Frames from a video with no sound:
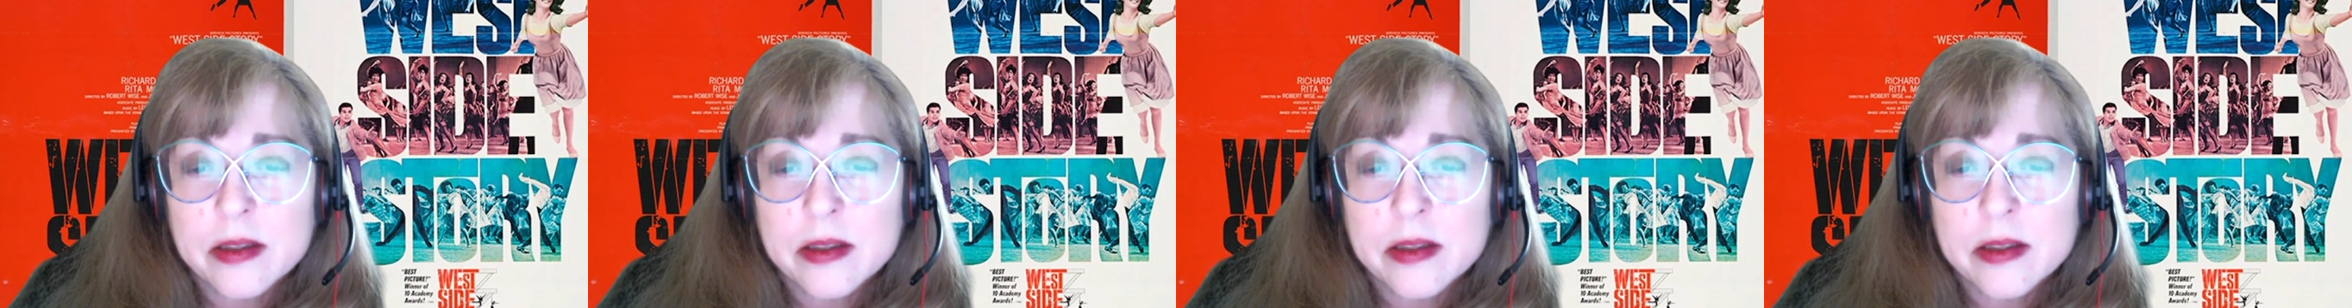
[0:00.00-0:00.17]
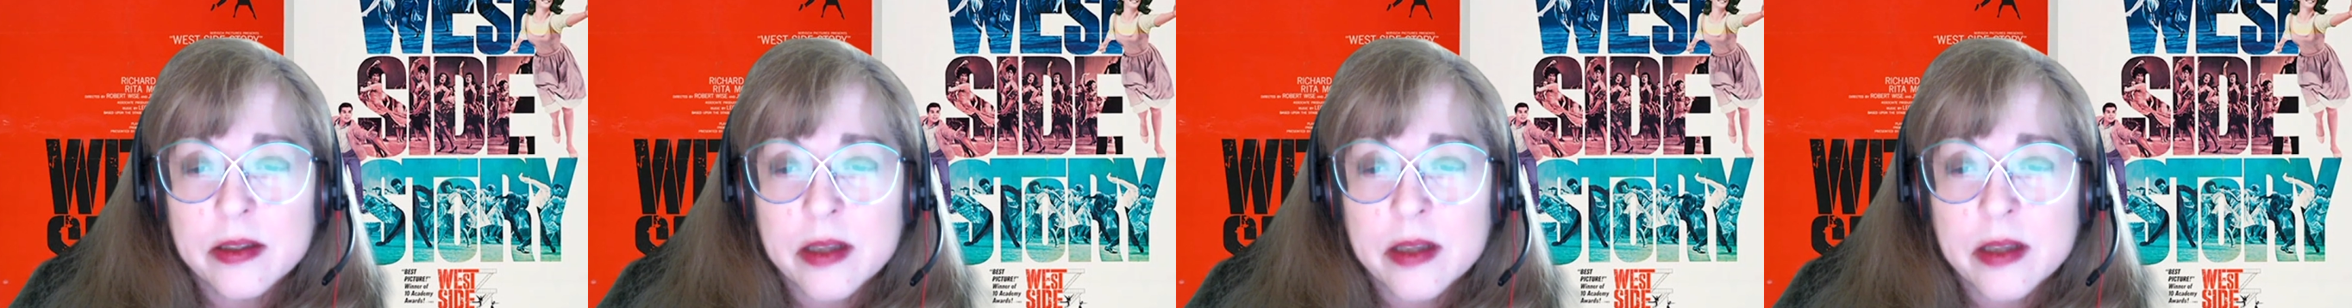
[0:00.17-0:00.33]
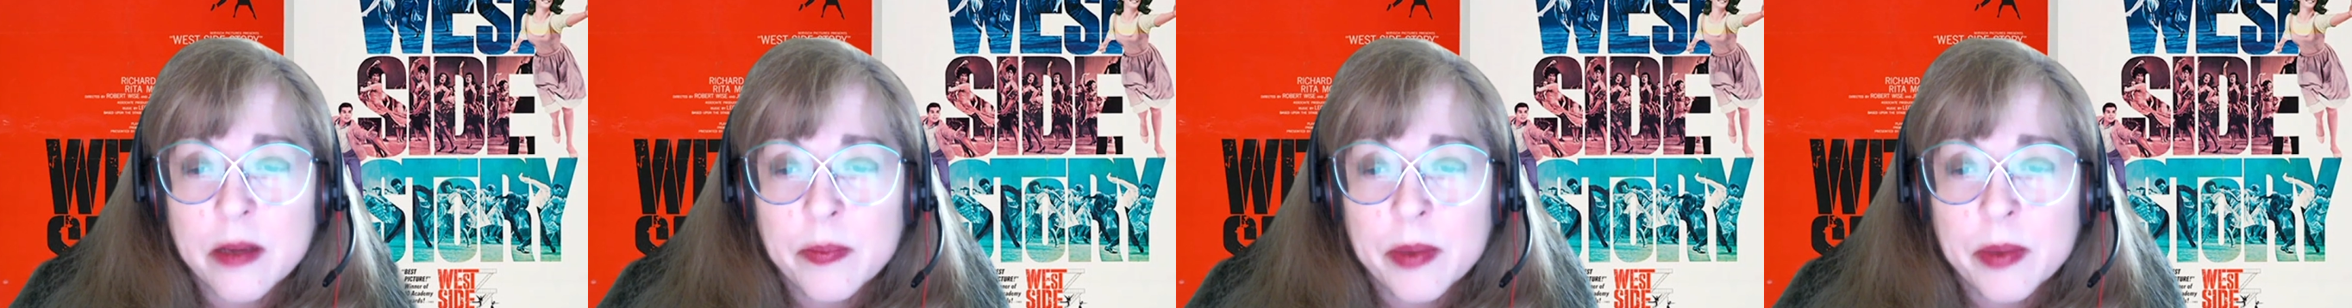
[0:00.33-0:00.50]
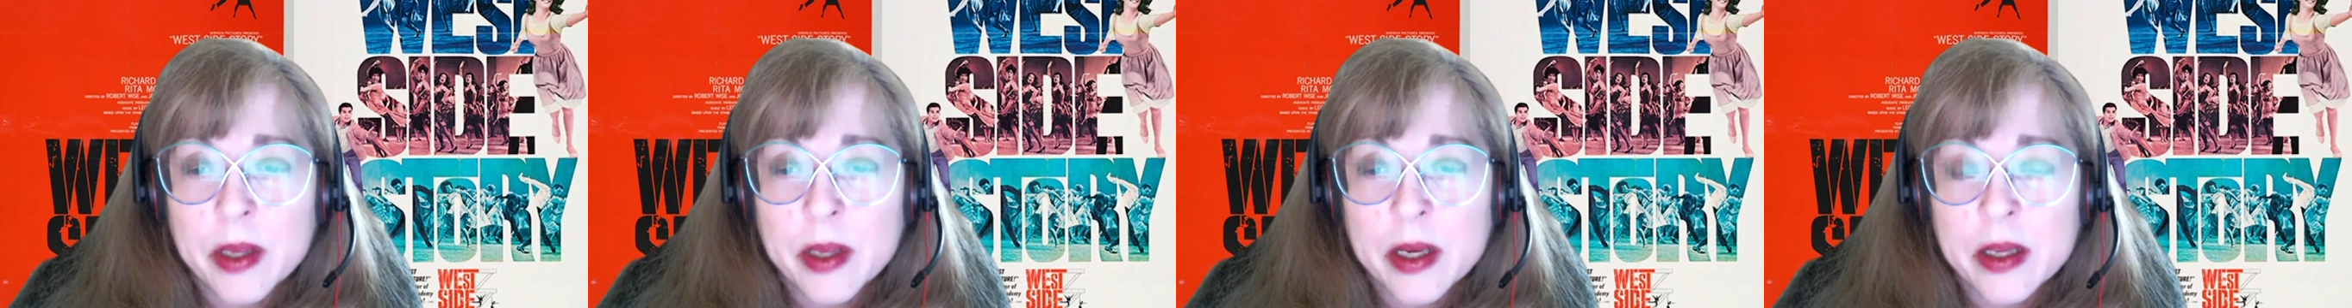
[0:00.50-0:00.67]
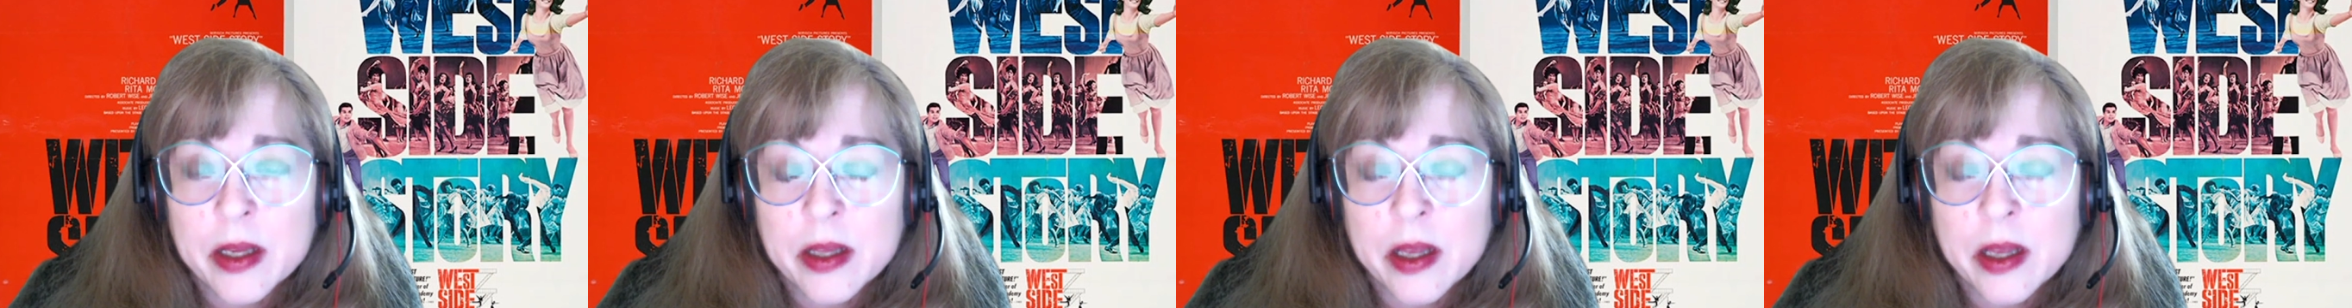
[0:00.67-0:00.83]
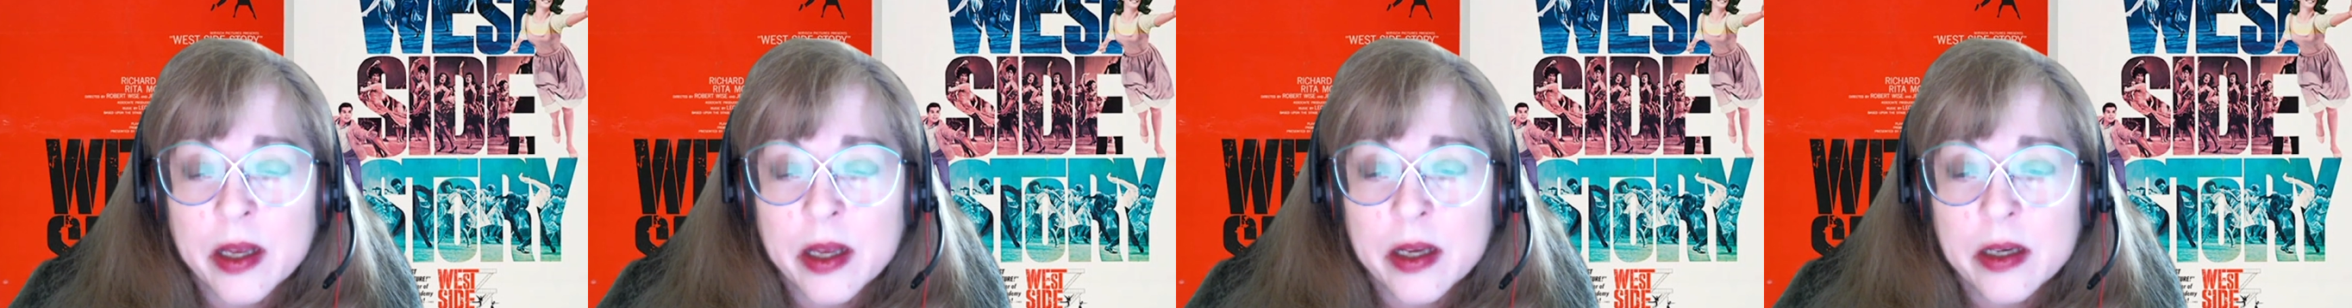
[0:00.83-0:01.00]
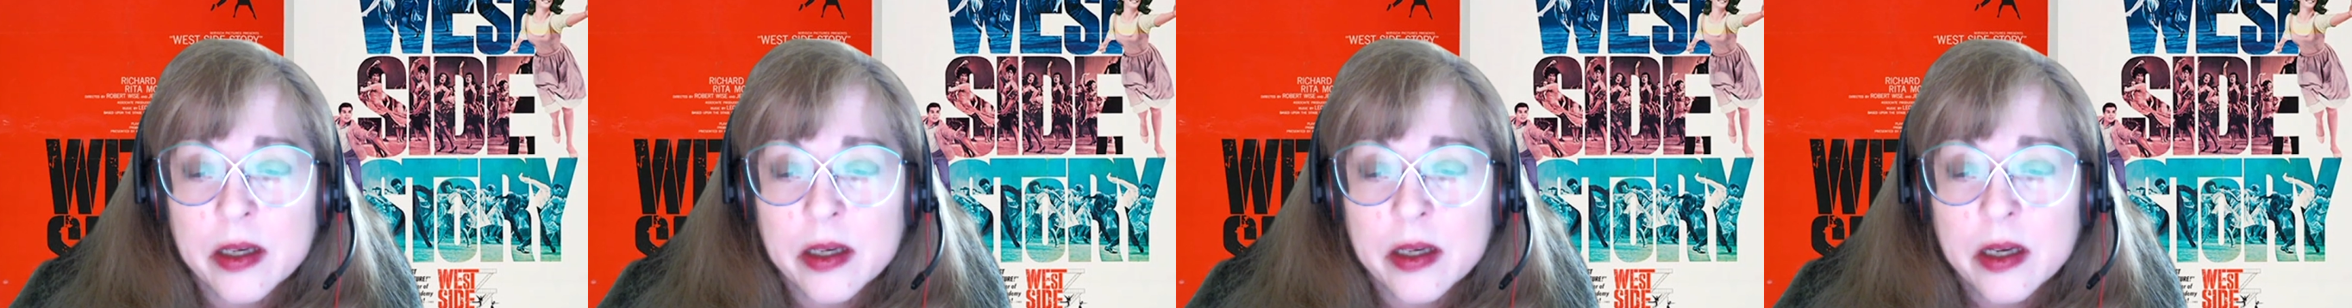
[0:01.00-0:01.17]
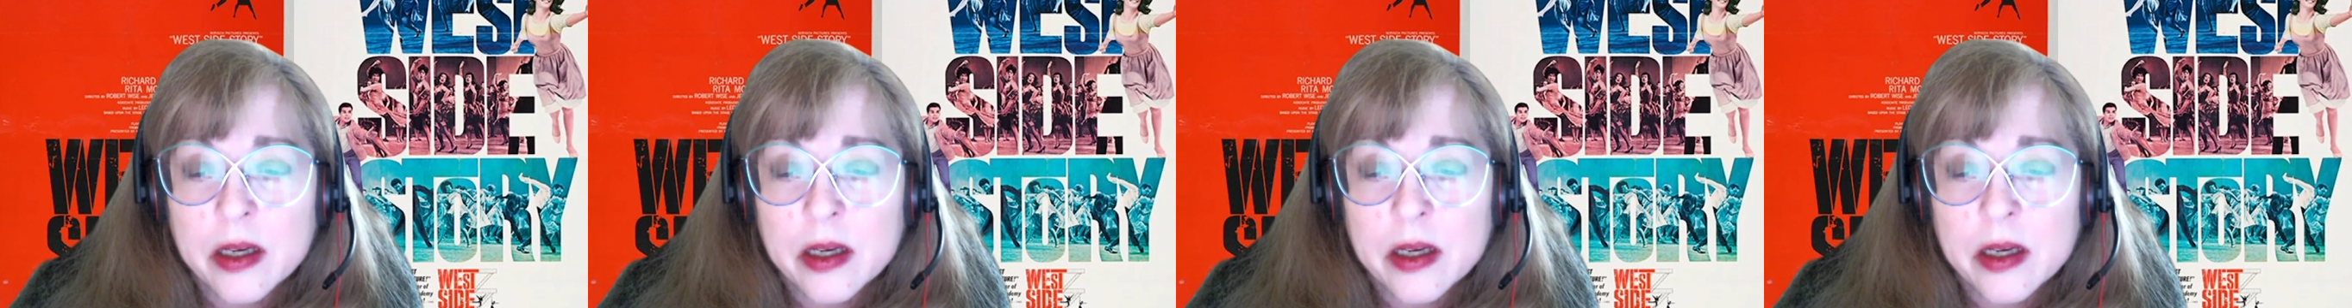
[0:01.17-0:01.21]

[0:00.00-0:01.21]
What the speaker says: something that